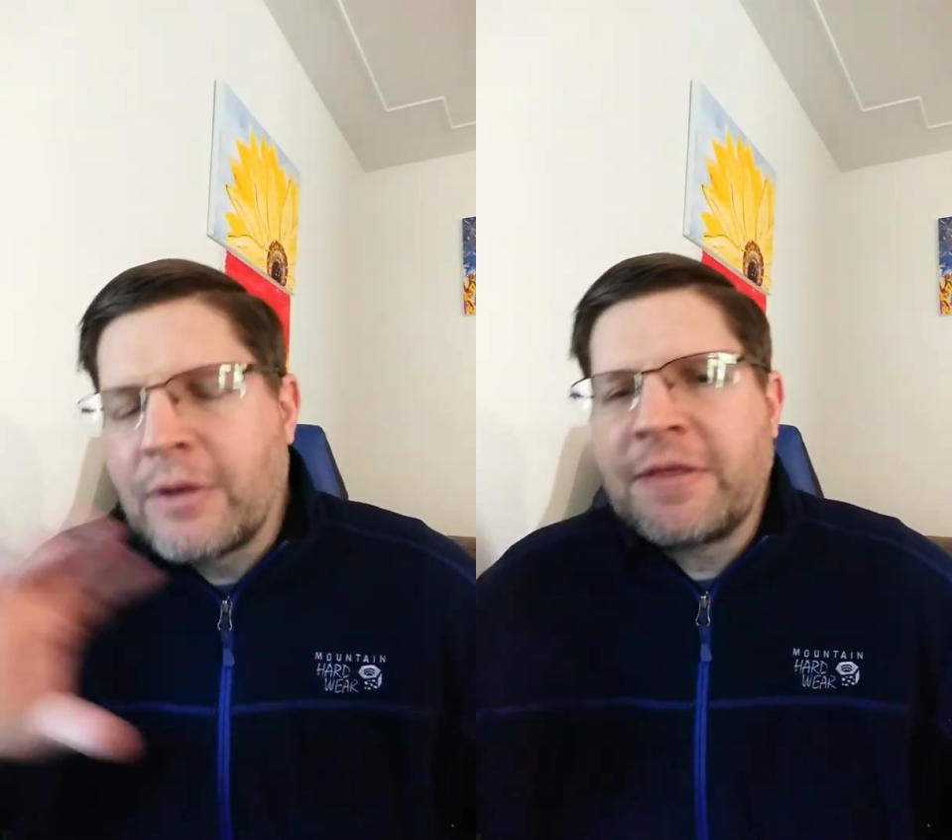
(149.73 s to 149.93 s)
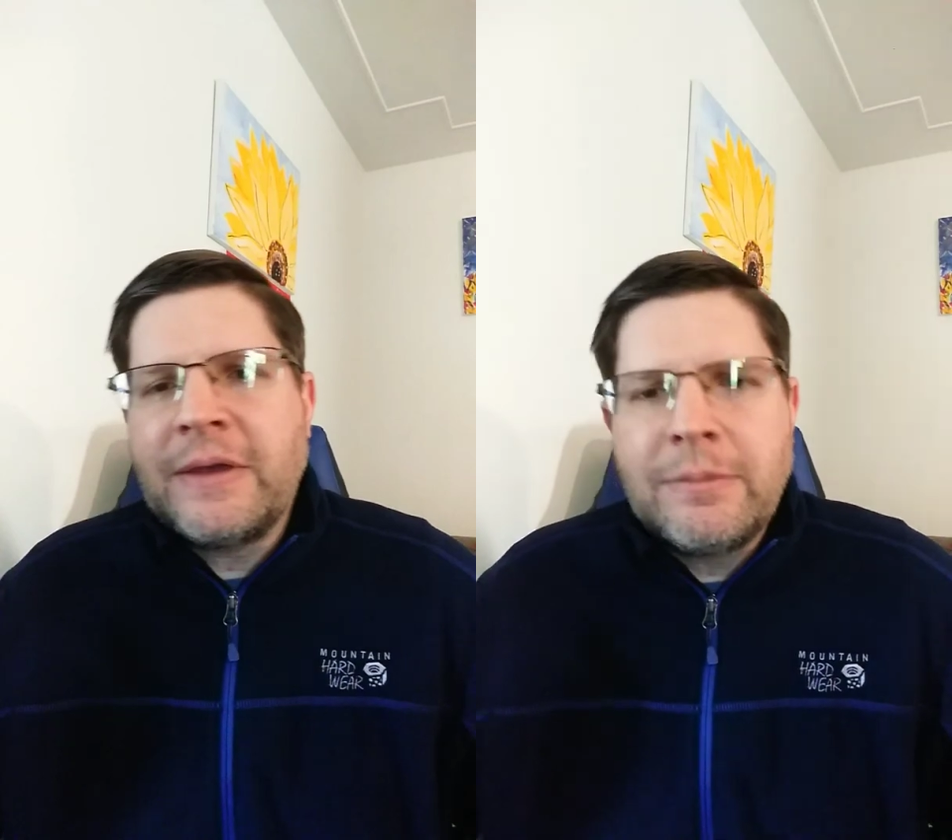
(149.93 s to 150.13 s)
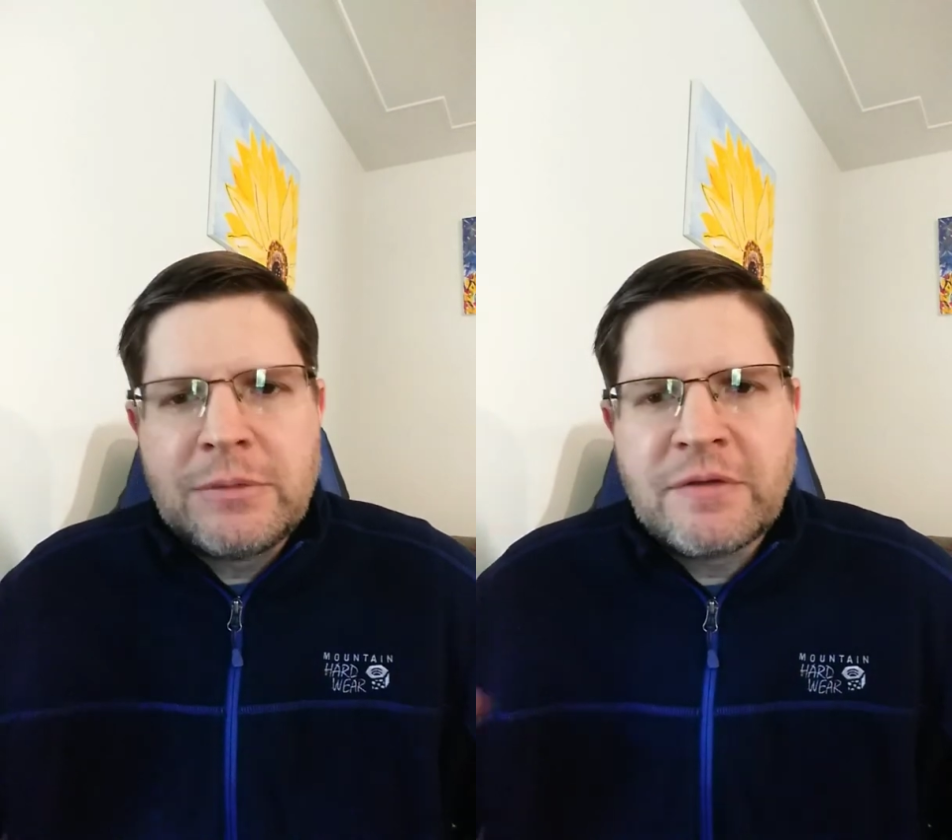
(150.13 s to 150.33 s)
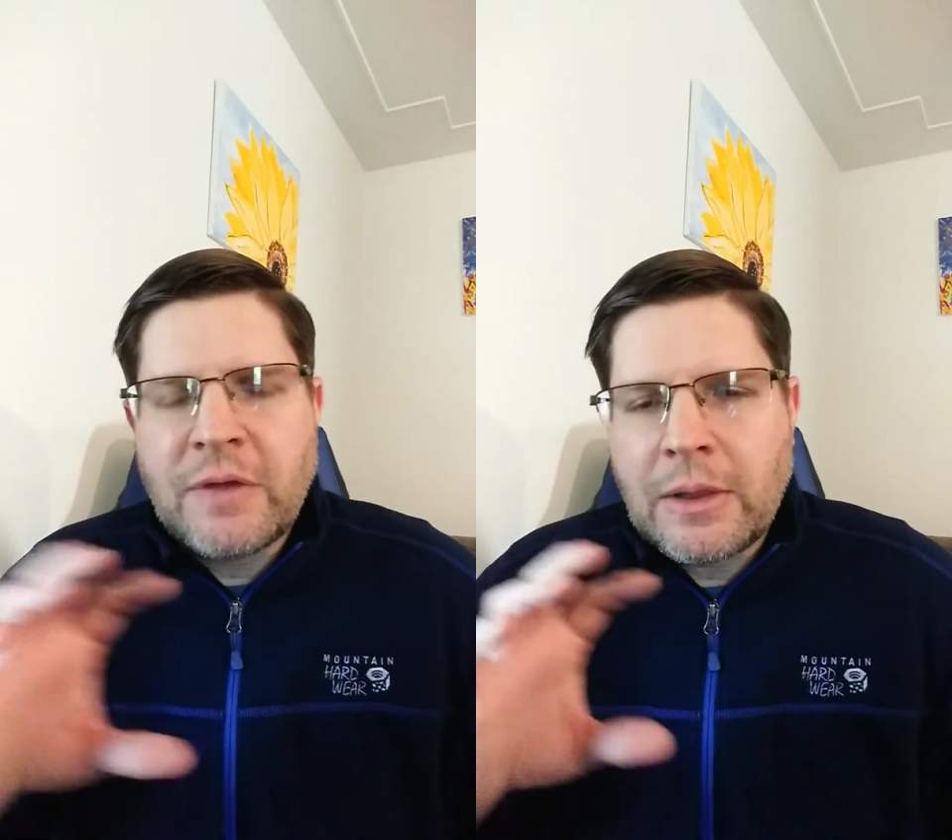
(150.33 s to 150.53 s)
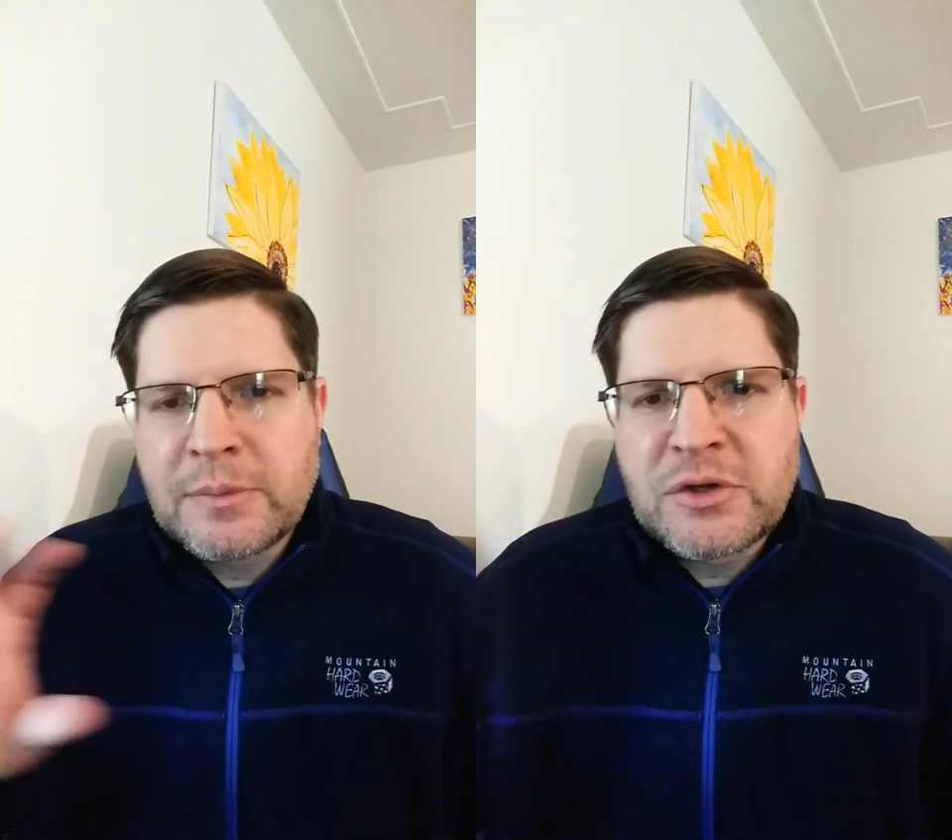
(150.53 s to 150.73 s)
a theme
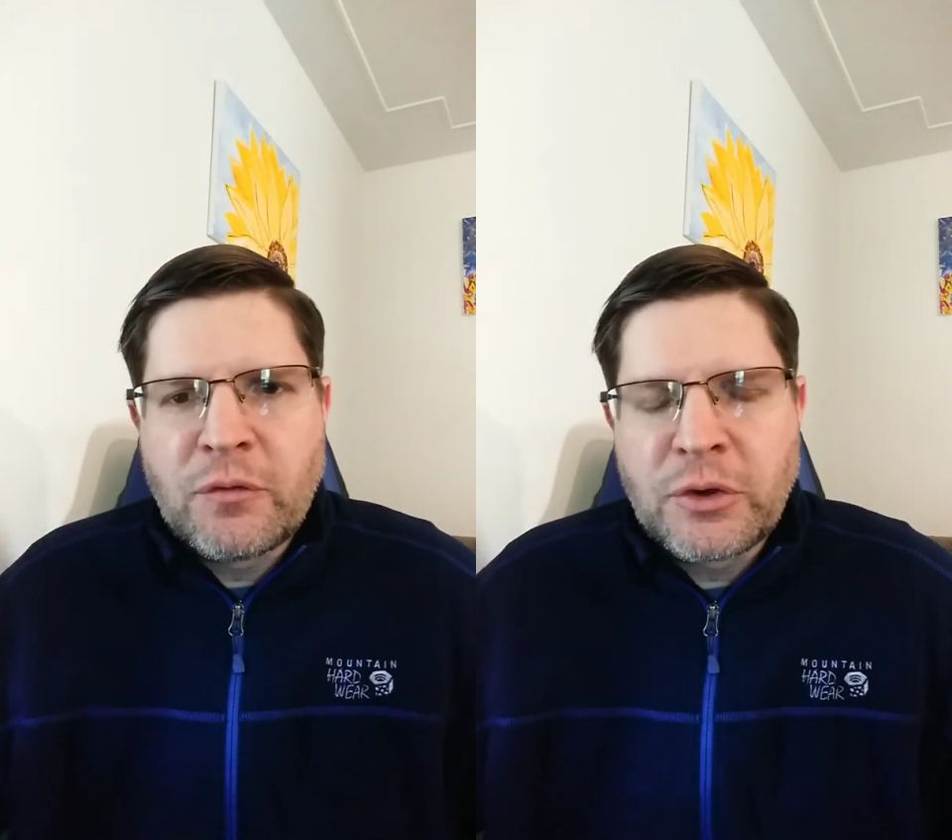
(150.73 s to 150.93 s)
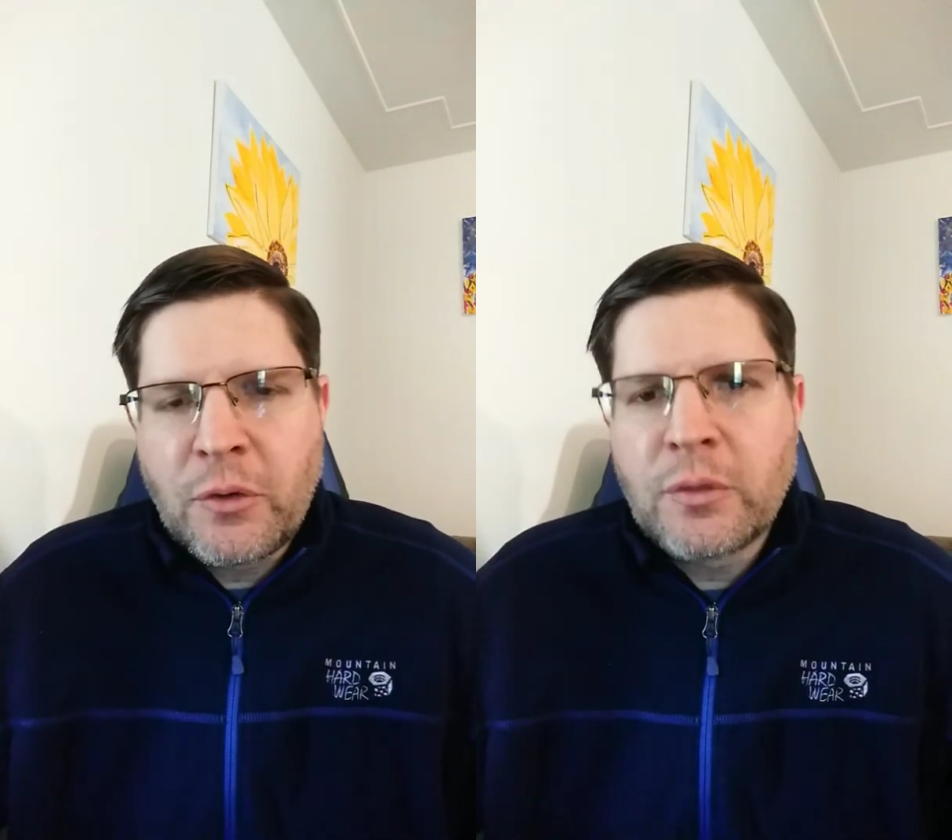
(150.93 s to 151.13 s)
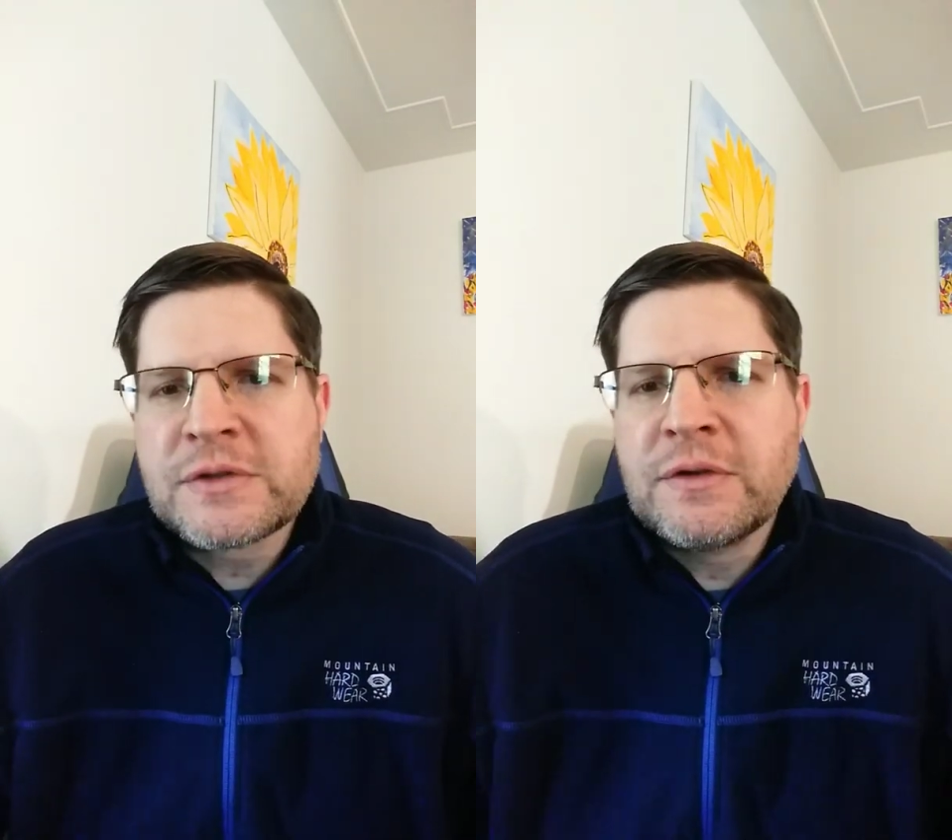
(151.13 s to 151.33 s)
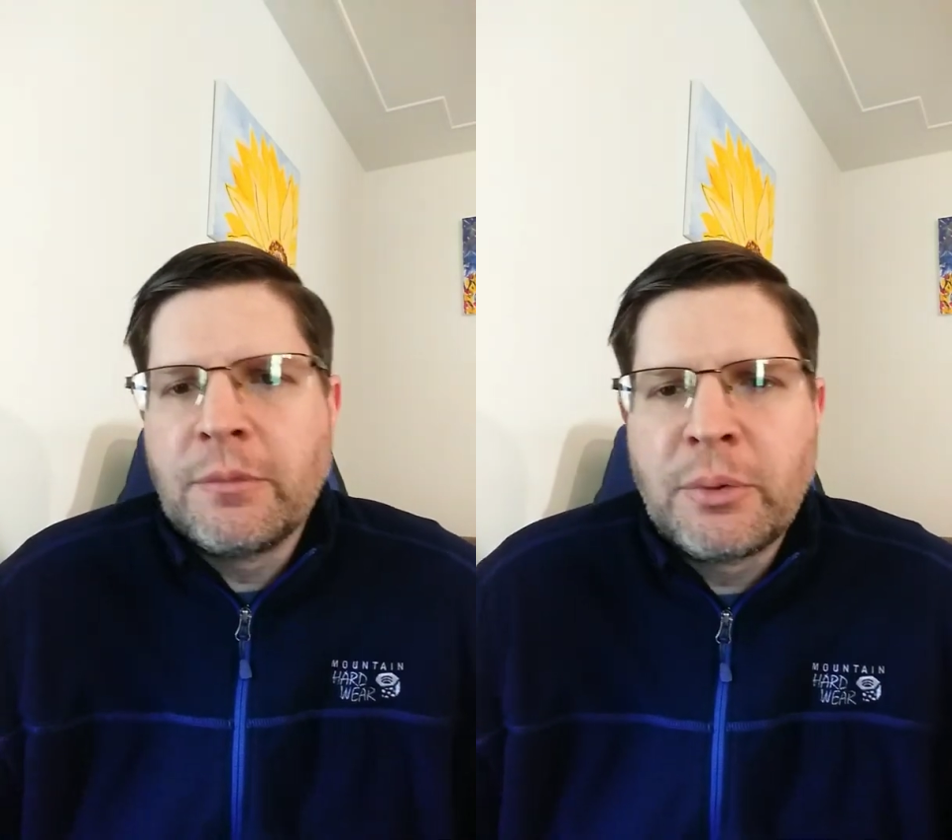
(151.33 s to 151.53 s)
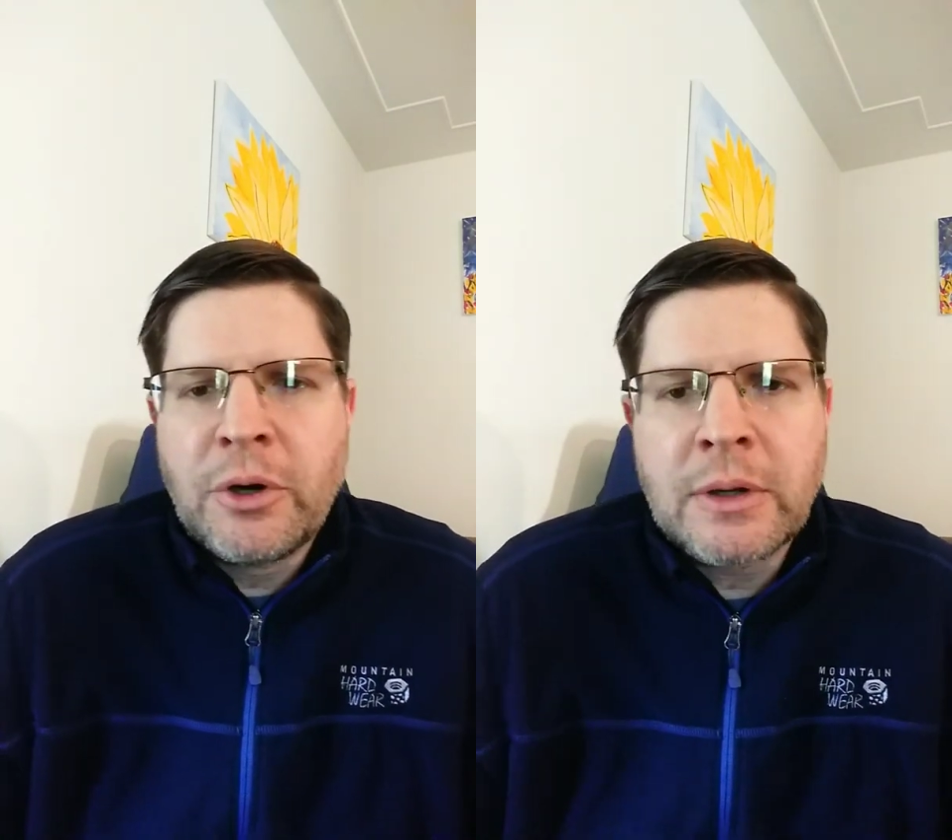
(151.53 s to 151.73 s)
develops over the course of the
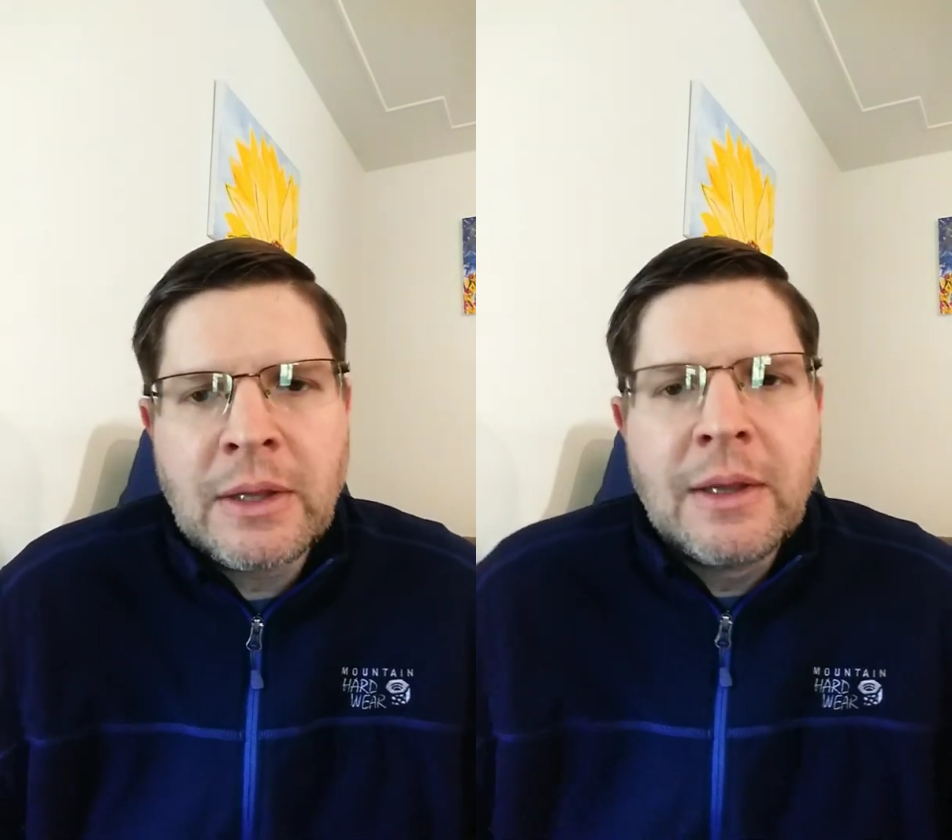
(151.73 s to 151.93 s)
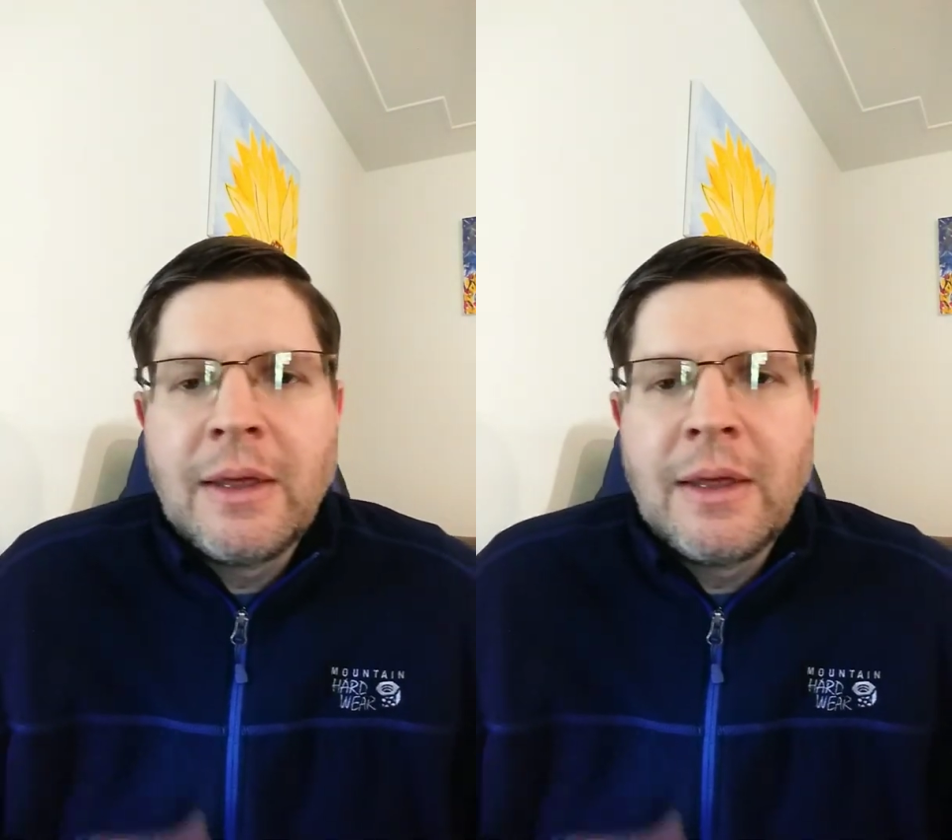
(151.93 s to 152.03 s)
book,